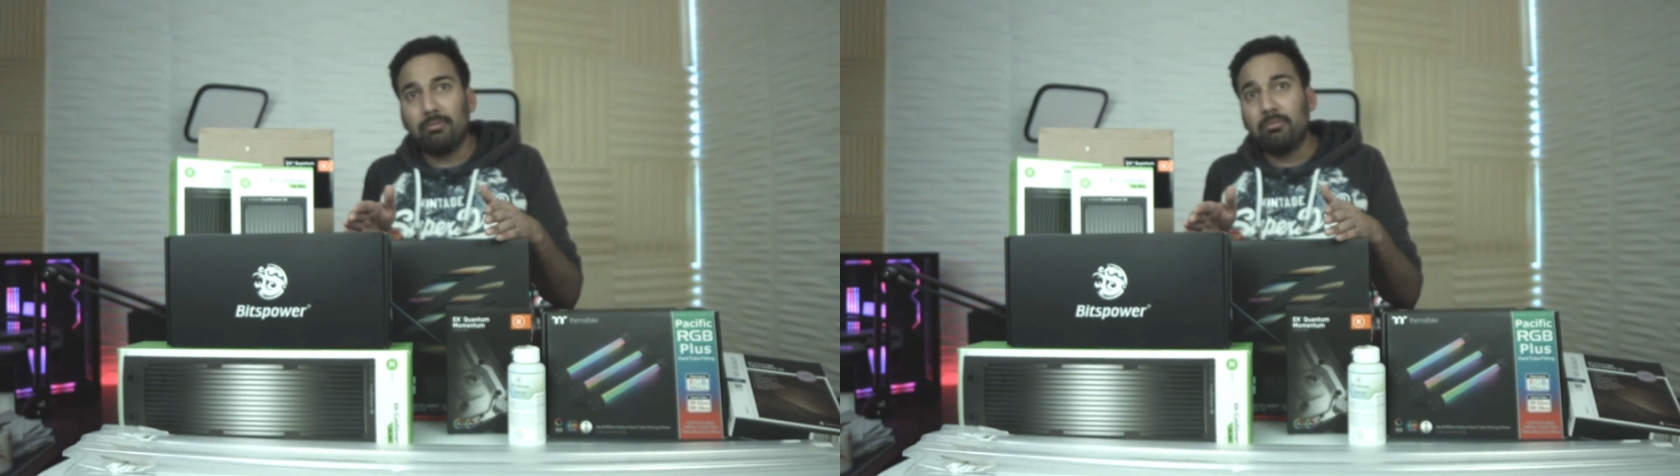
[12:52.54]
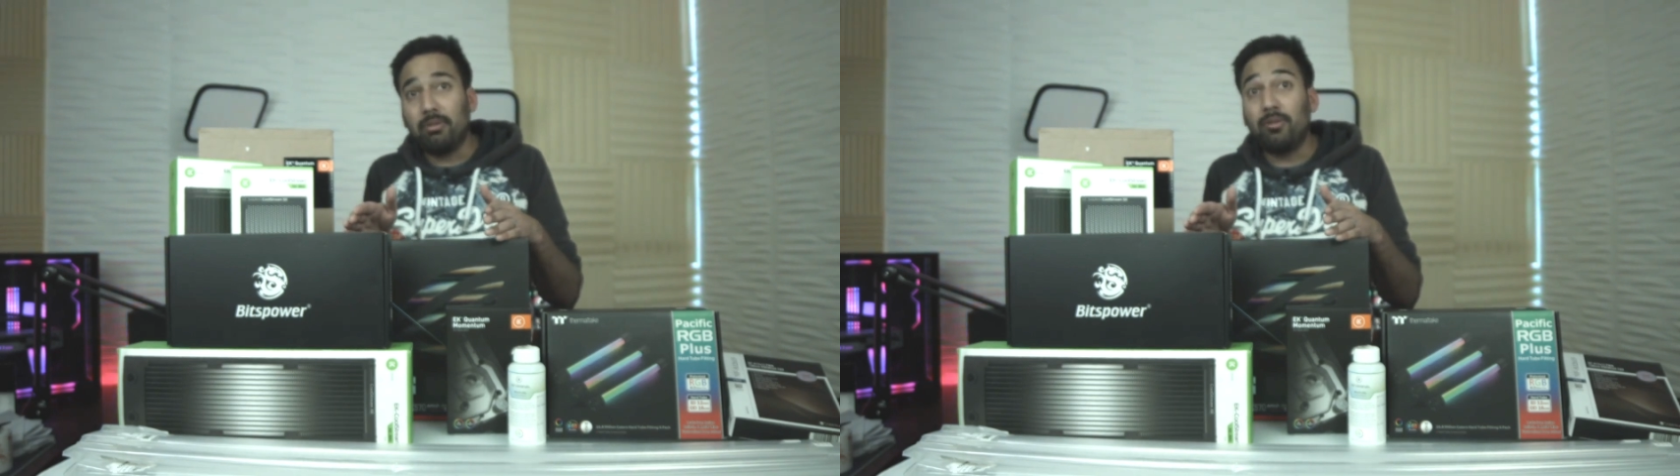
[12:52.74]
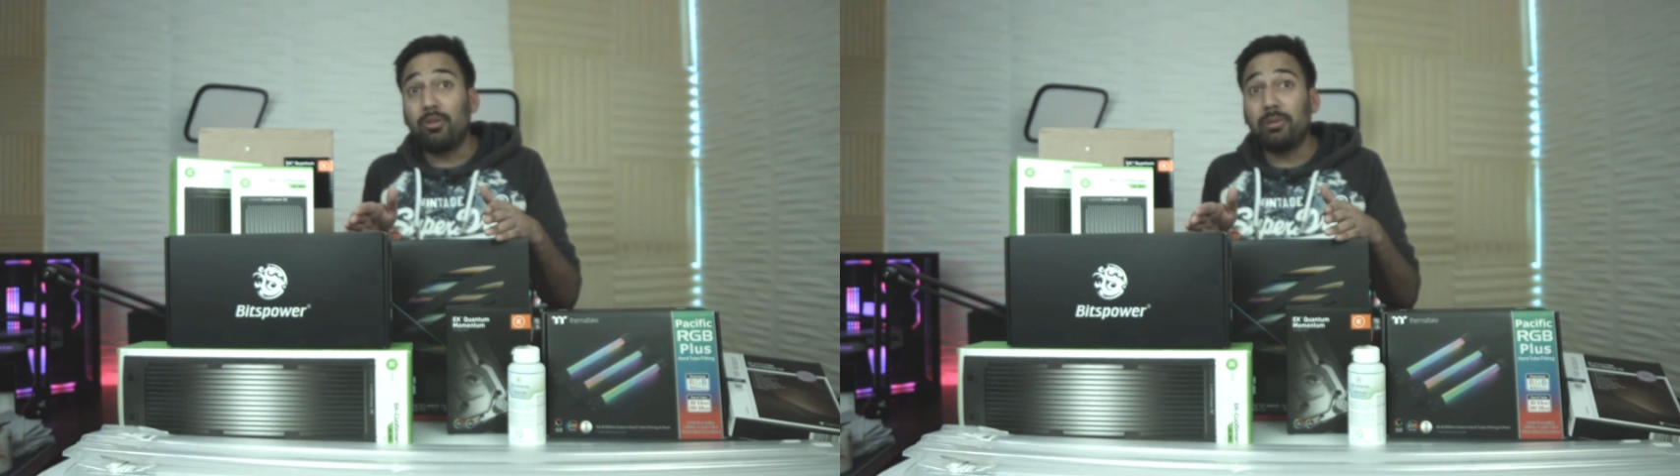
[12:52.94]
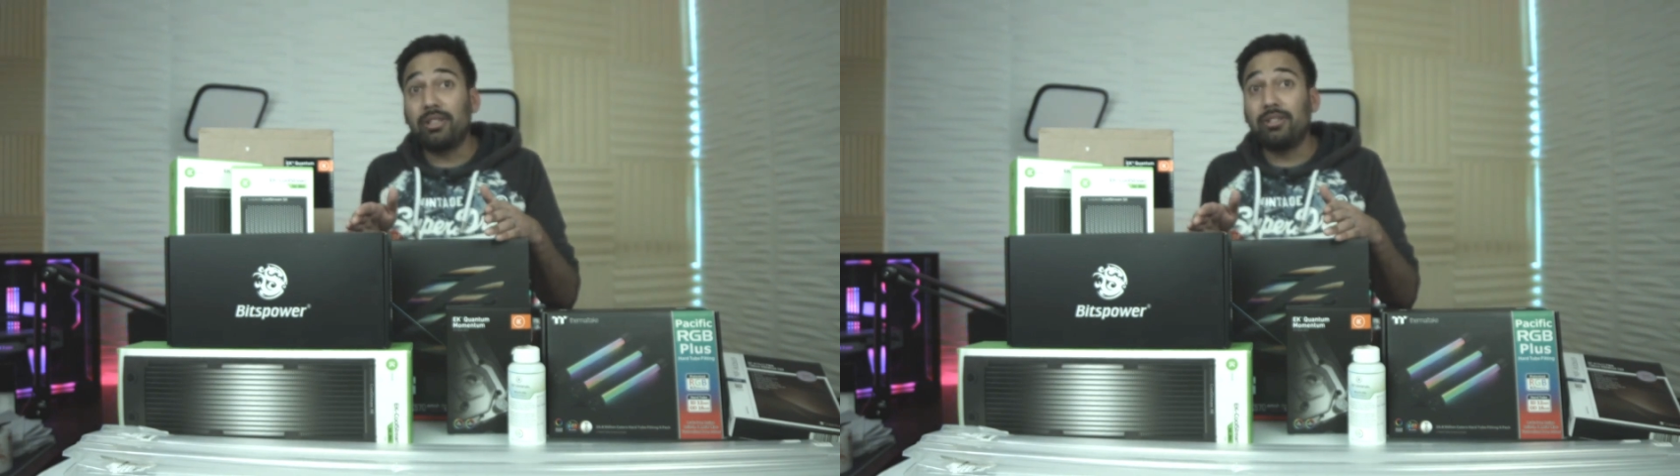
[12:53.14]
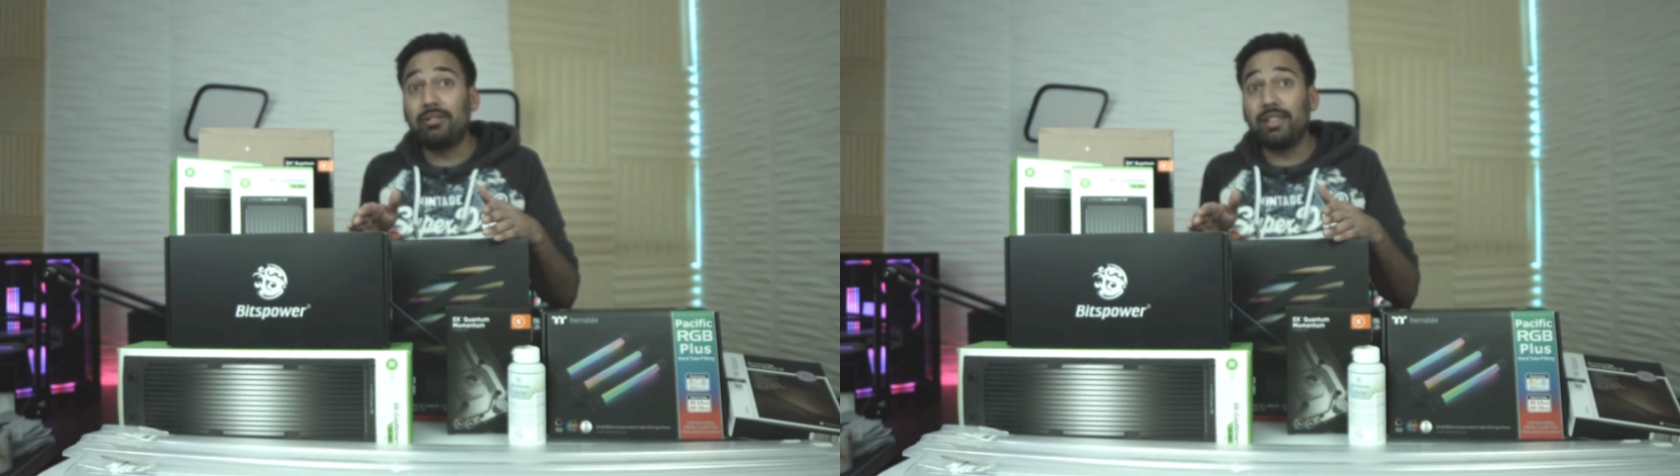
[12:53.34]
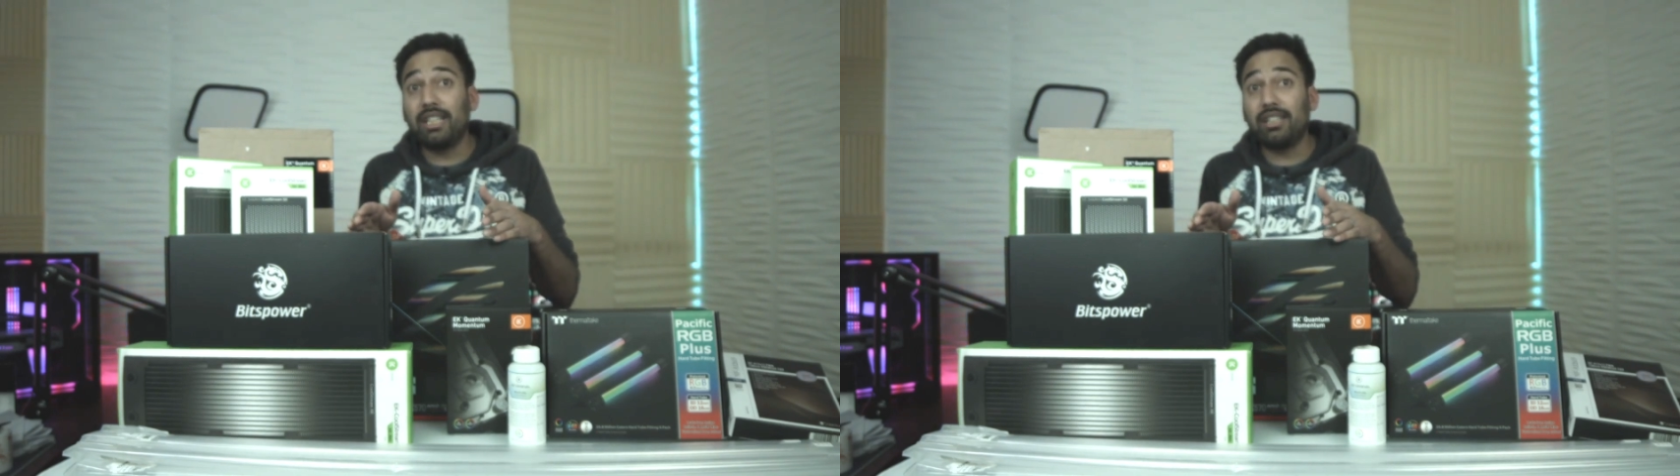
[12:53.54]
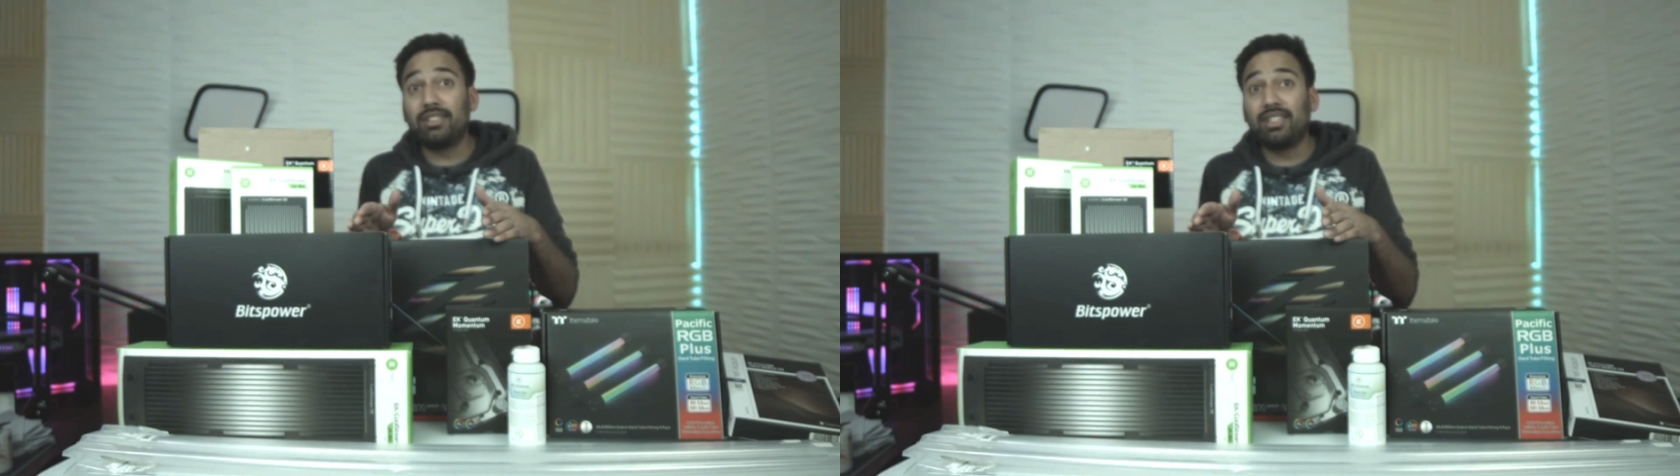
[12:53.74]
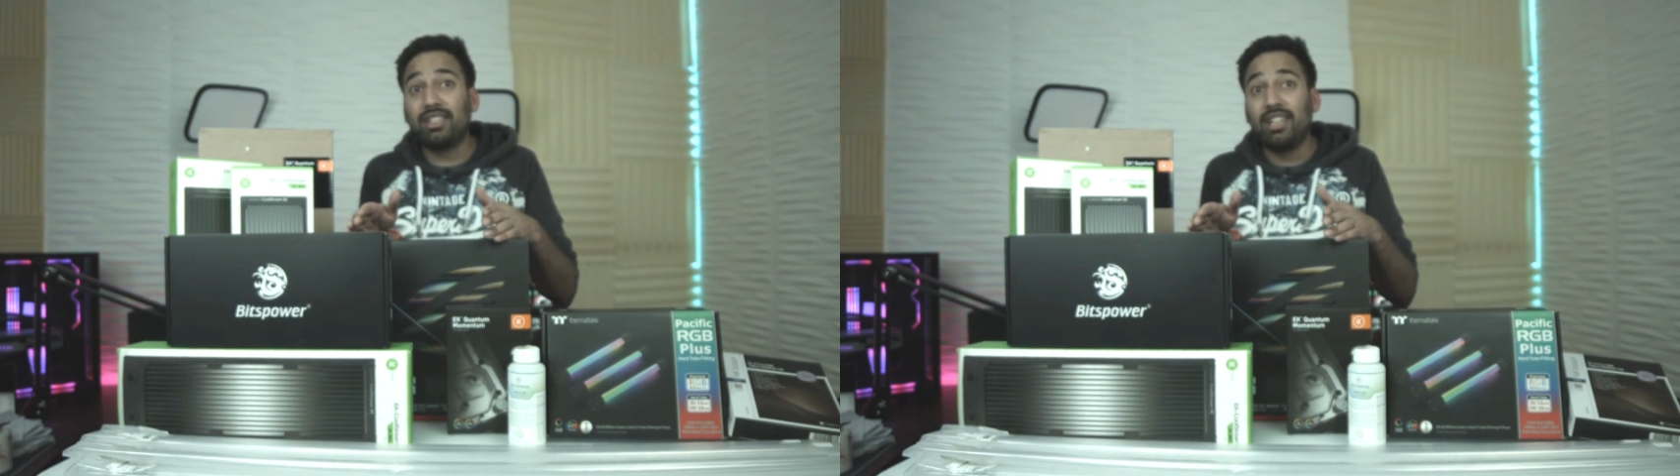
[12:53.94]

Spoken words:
before we do the videos